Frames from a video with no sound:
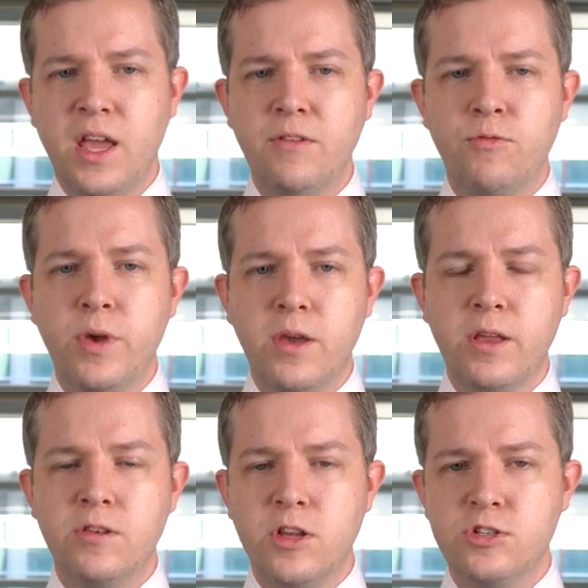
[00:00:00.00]
If we
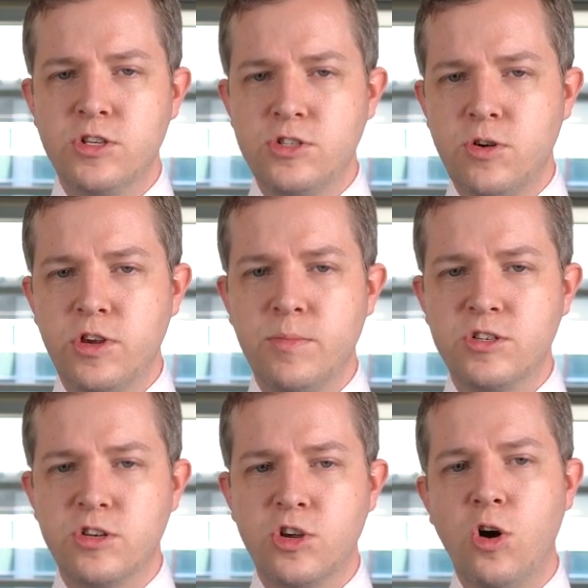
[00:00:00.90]
had just
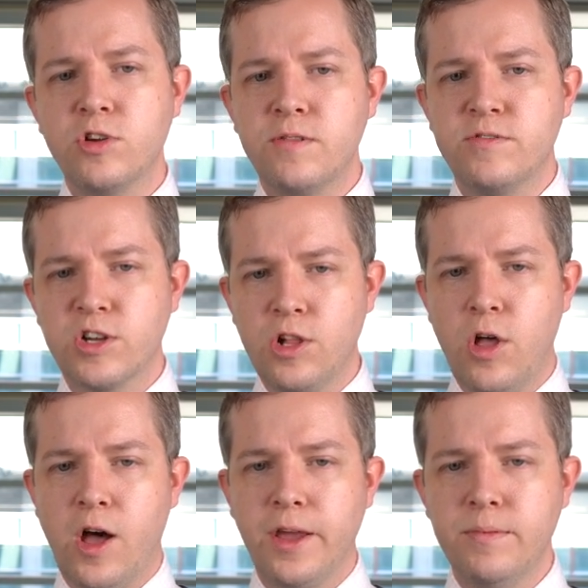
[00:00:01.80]
documented cognitive
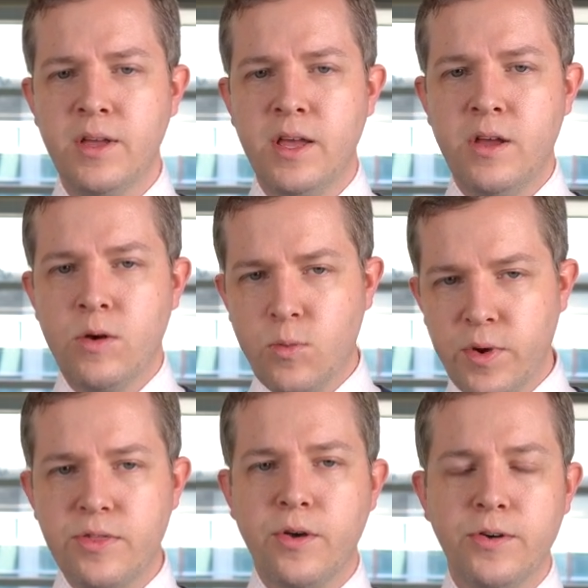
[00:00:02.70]
decline
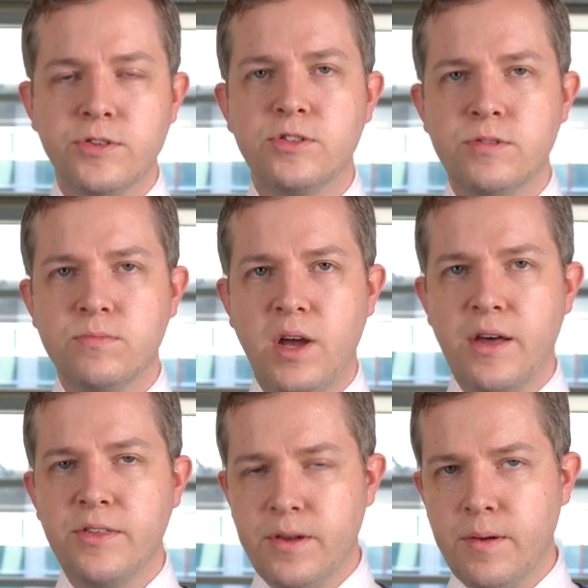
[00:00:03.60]
with those
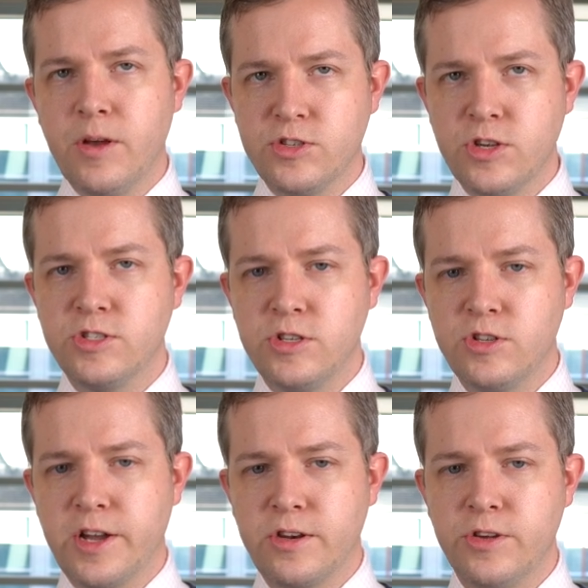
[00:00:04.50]
other associated
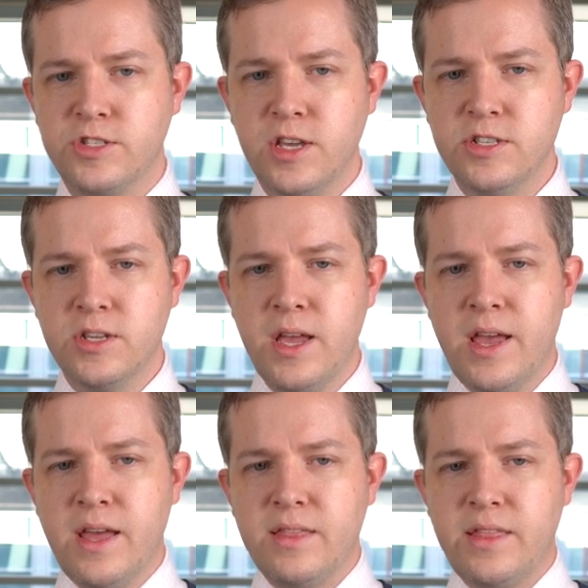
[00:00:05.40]
diagnoses,
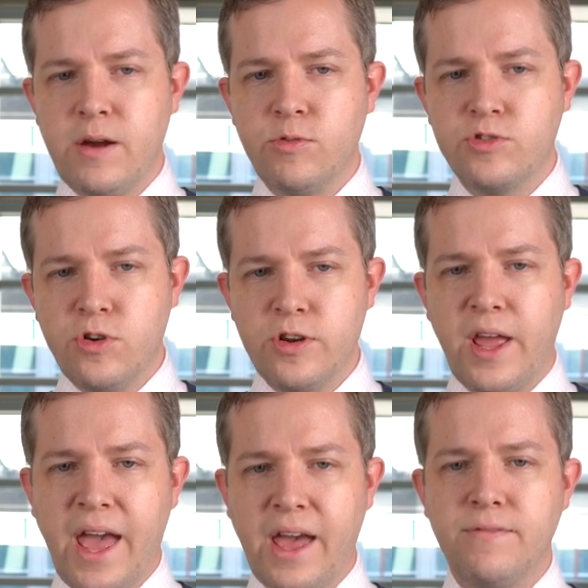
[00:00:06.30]
that would not
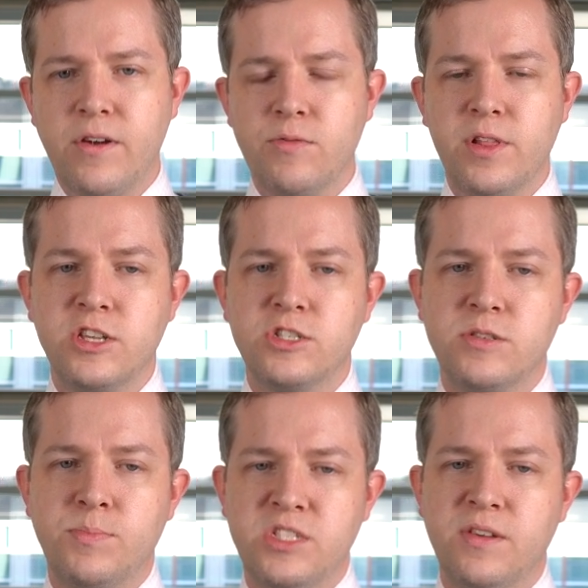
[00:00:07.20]
have a really
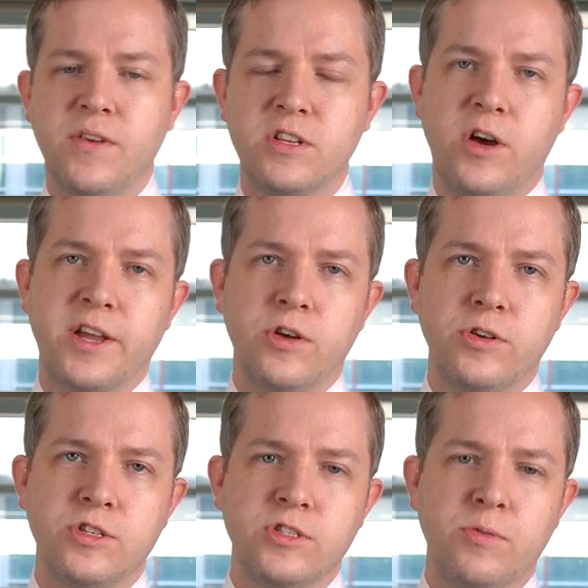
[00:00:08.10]
specific
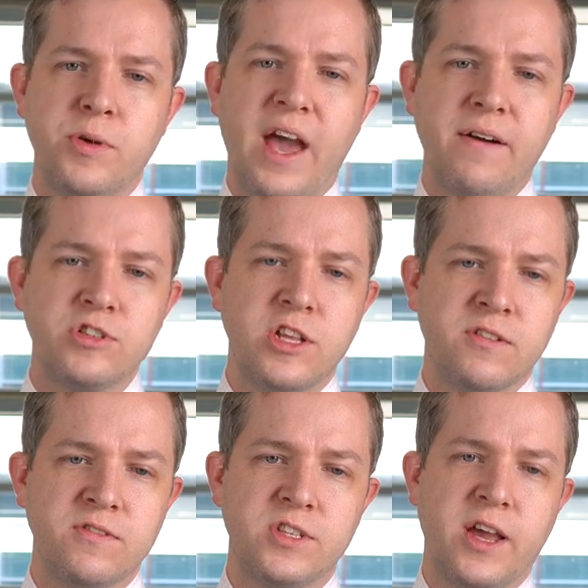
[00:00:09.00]
diagnosis. It would be average
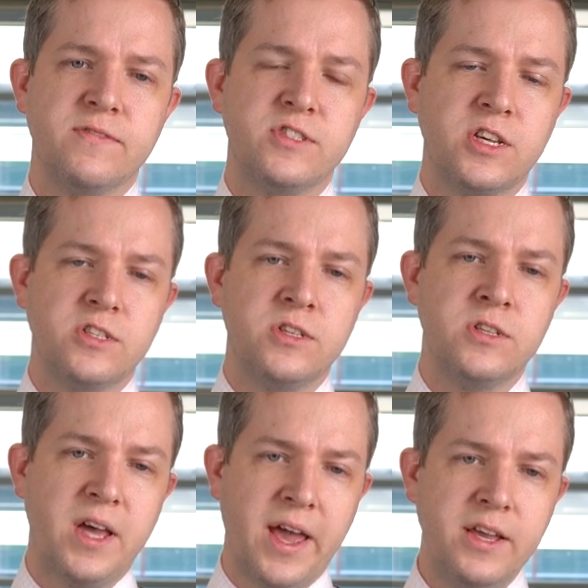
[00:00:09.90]
length of stay of six
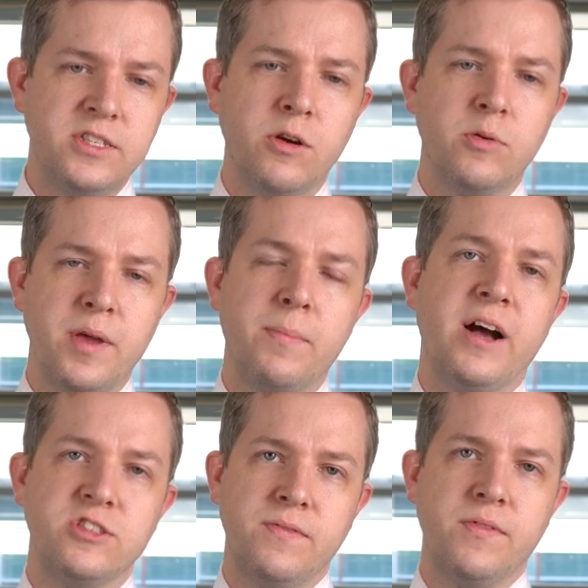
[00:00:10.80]
days. It would be
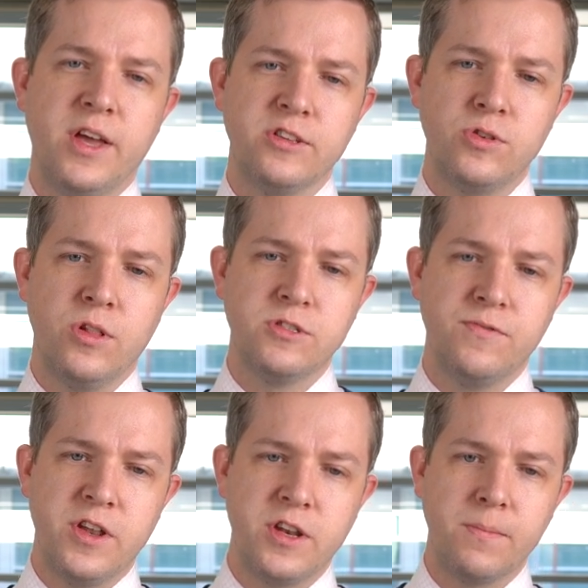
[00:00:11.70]
about $7,000
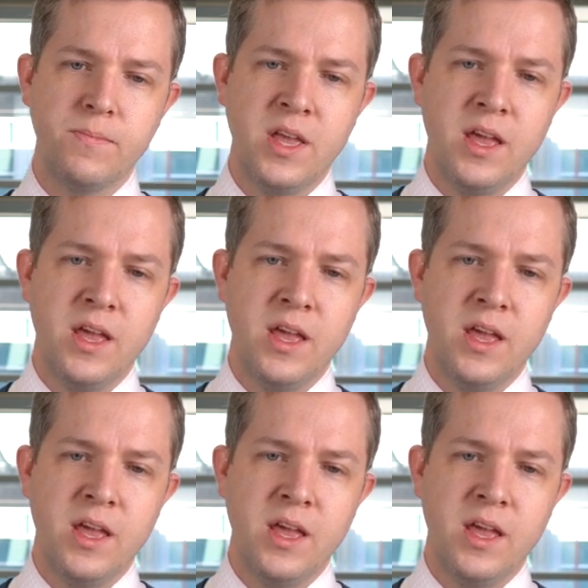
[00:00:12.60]
of funding.